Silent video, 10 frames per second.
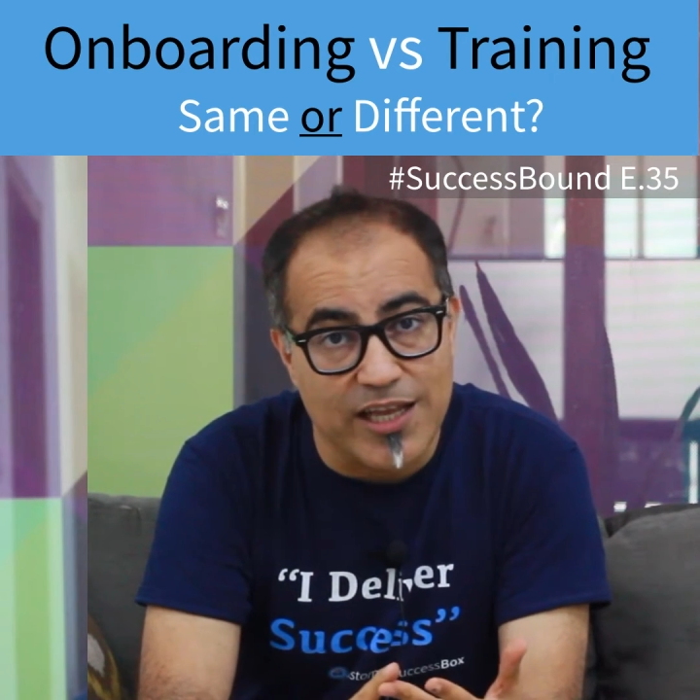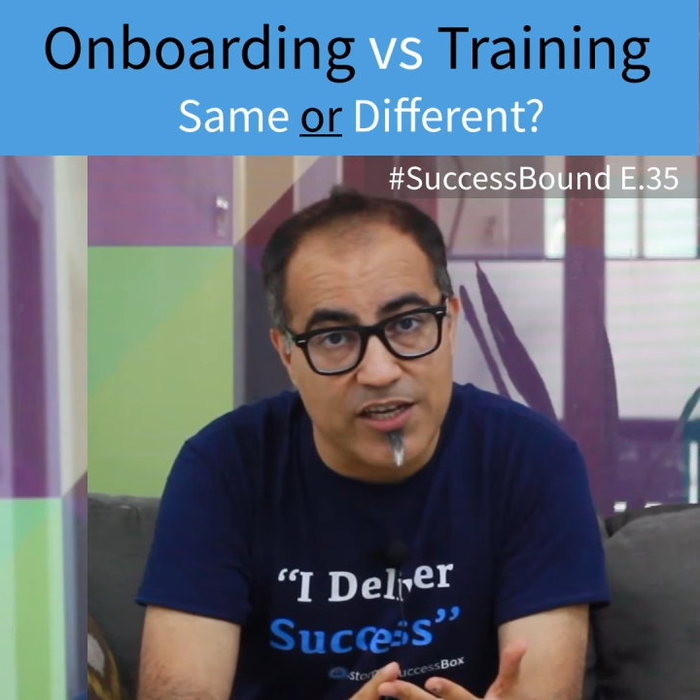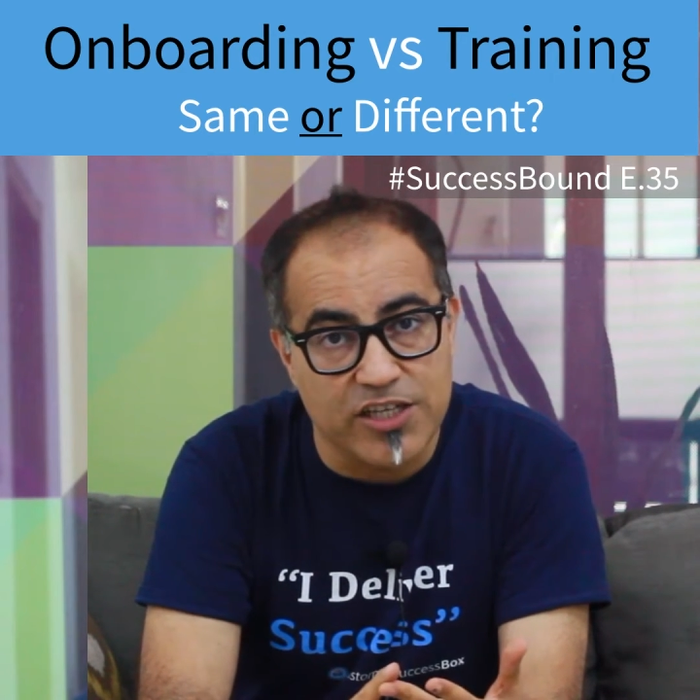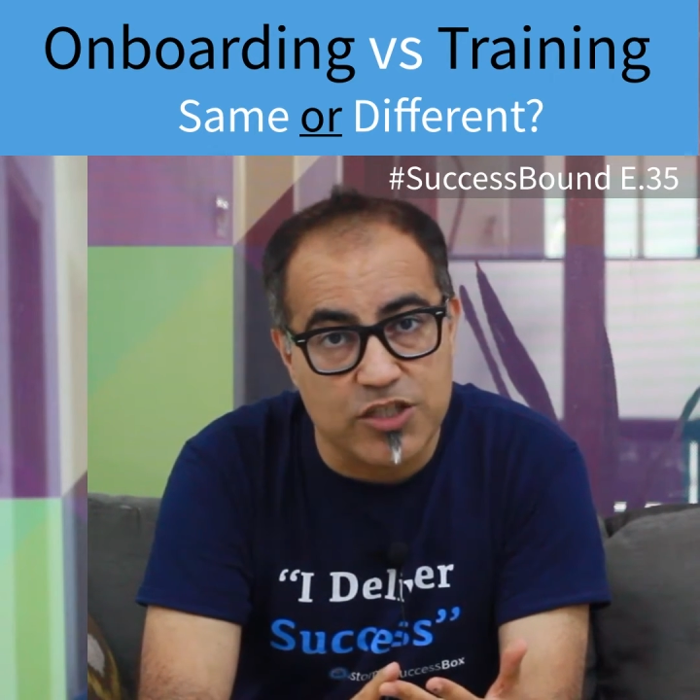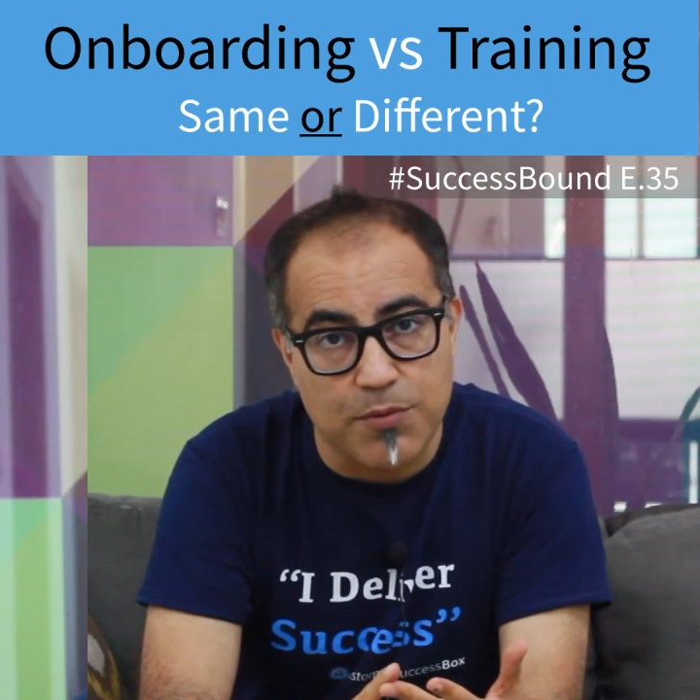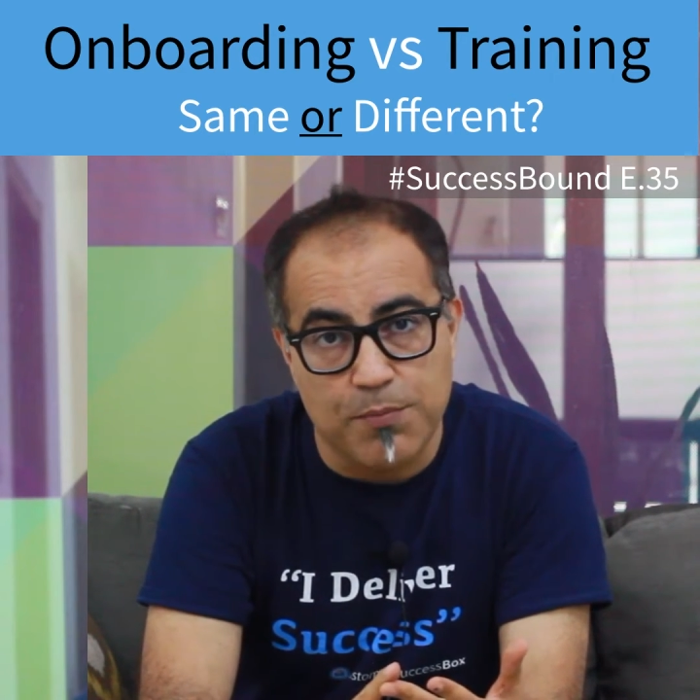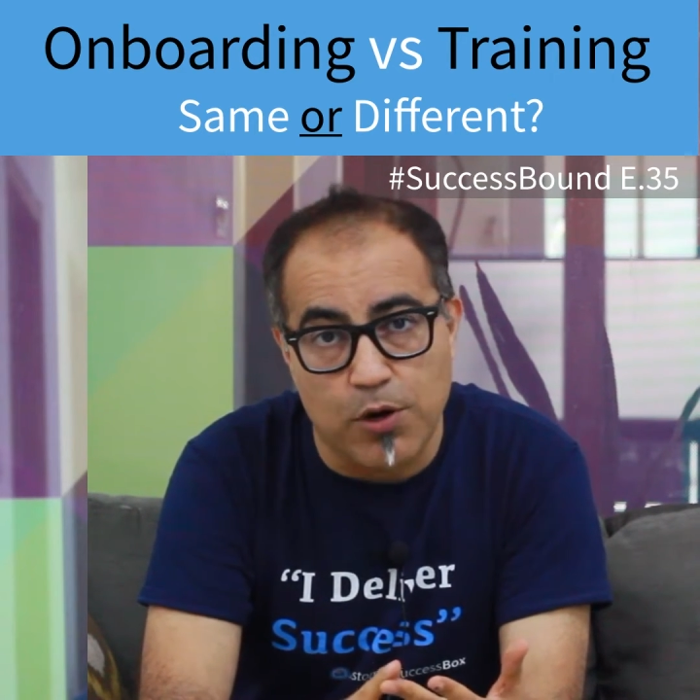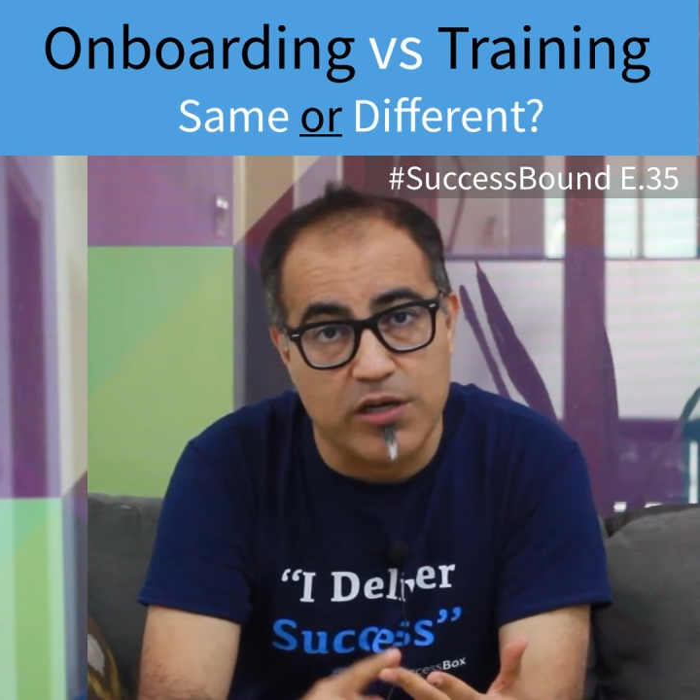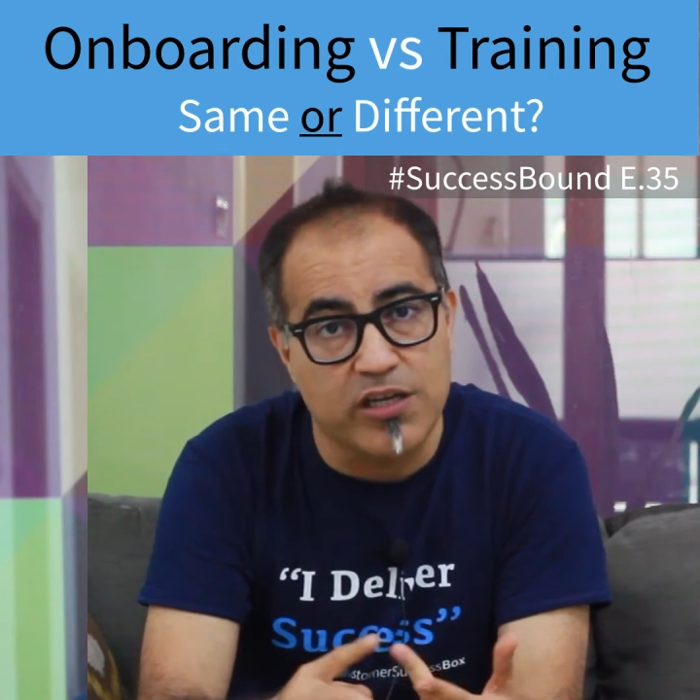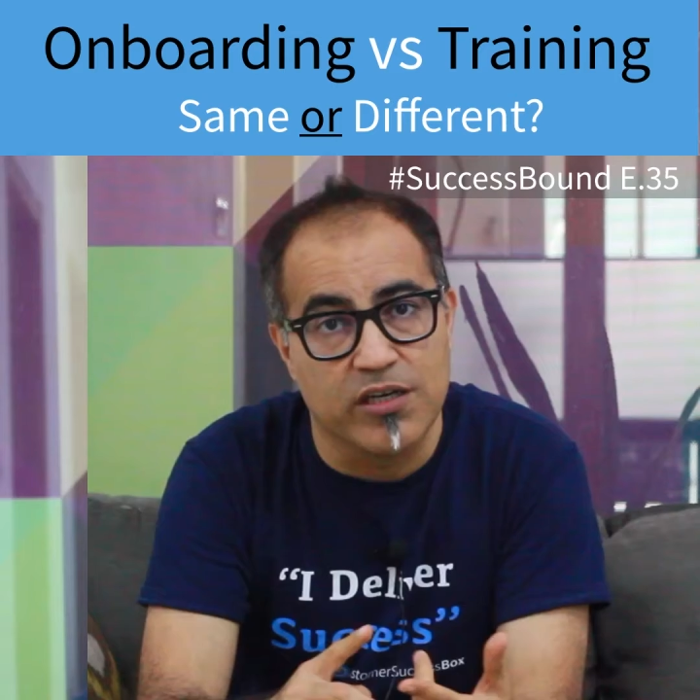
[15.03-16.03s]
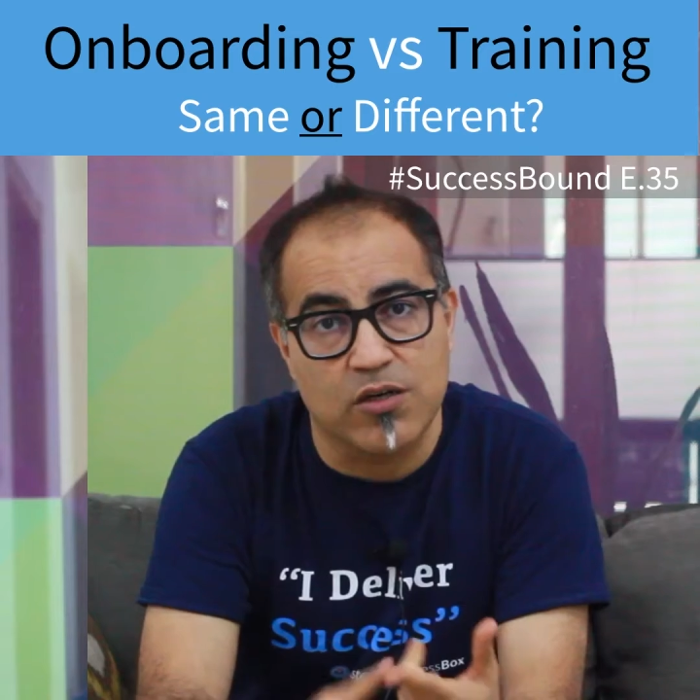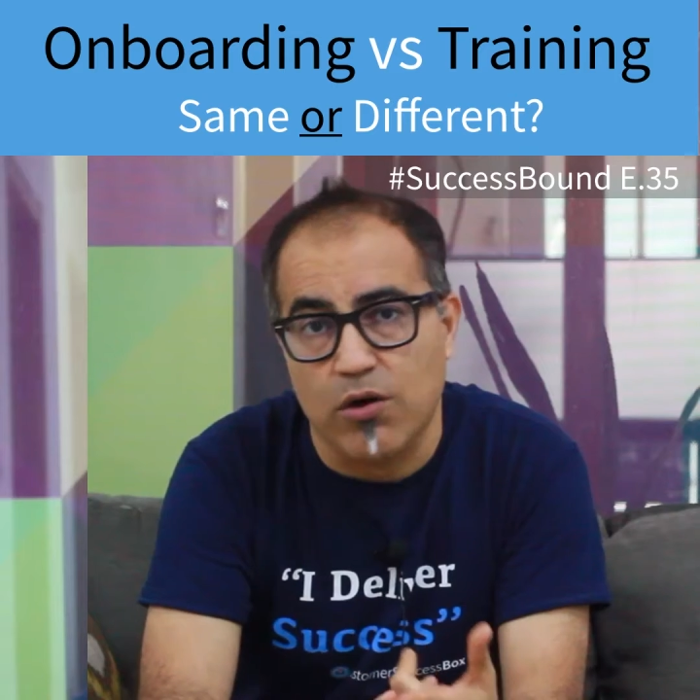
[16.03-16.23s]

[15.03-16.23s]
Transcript: that needs to be brought in,